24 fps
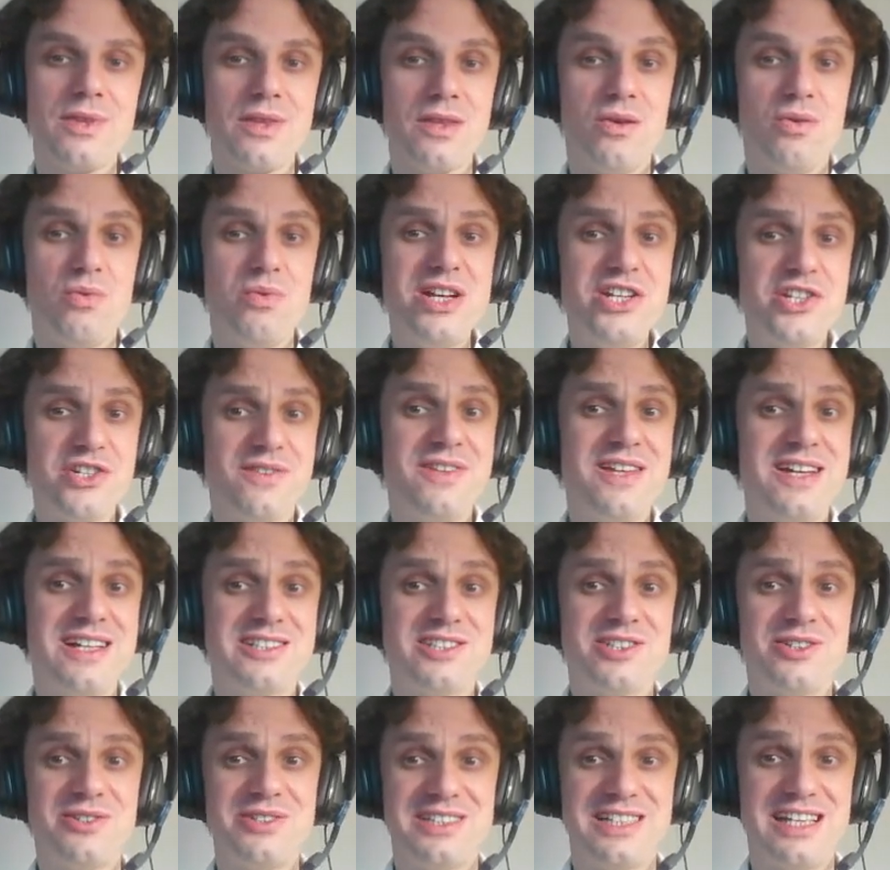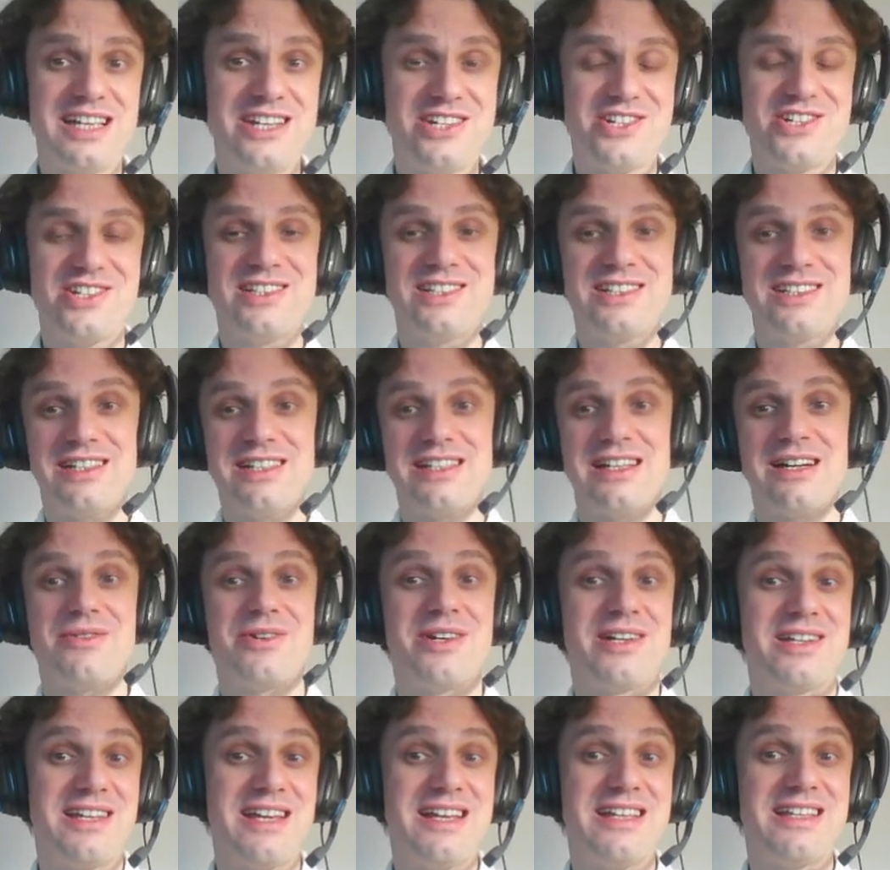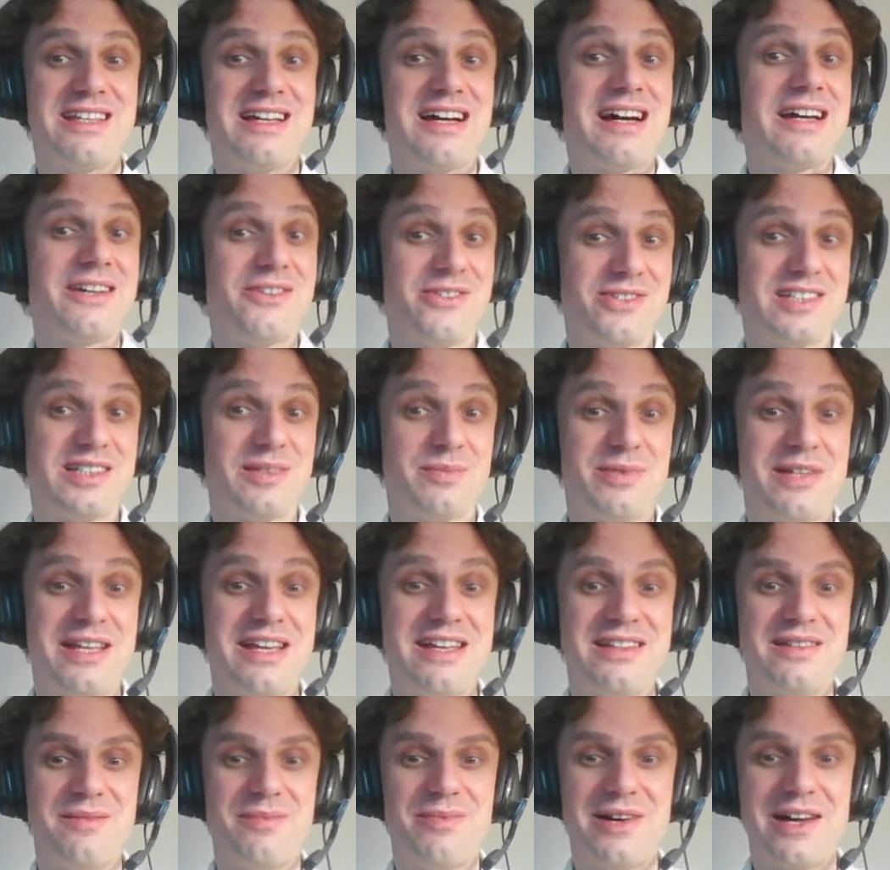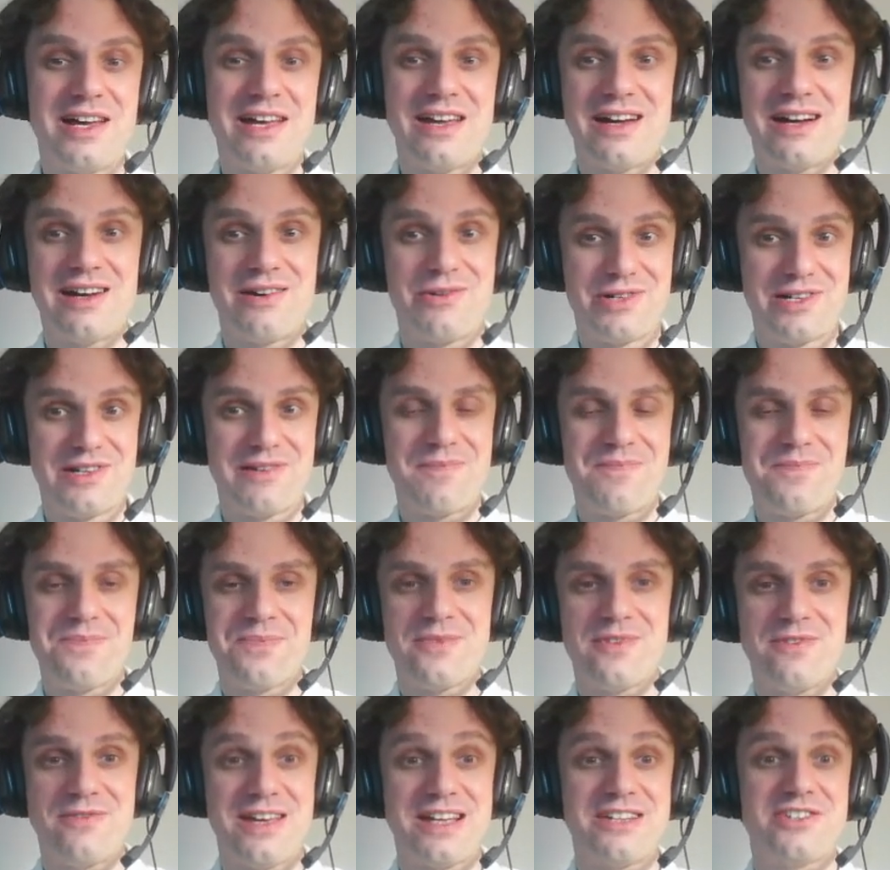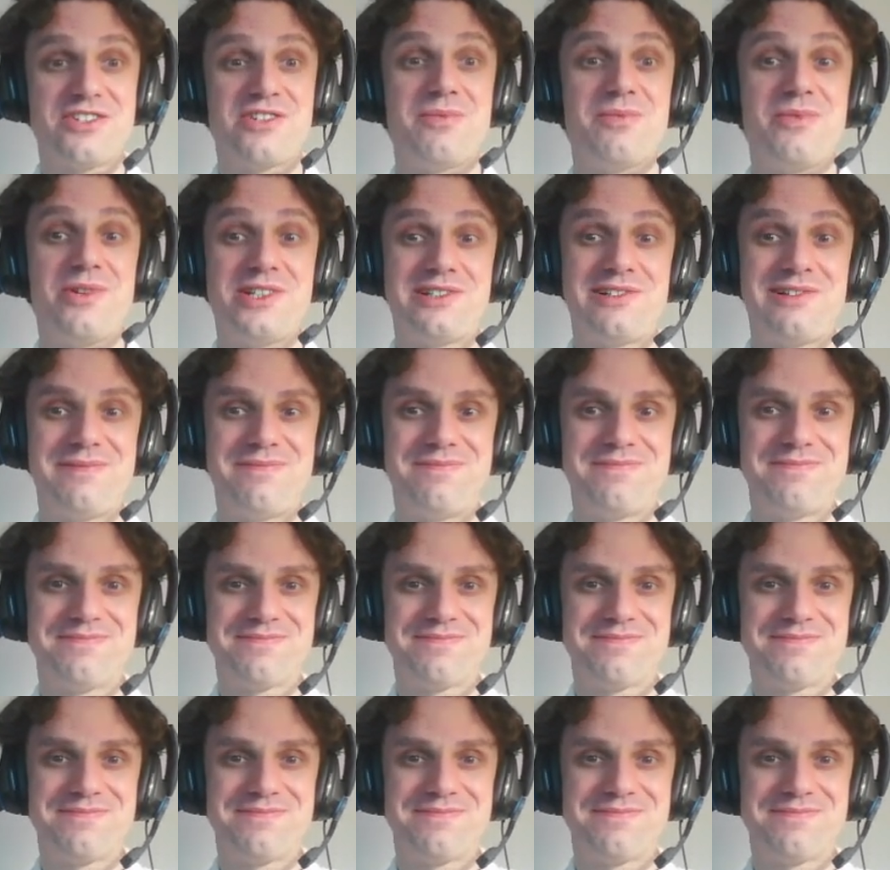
which of the associations in our data are not explained by our factor model.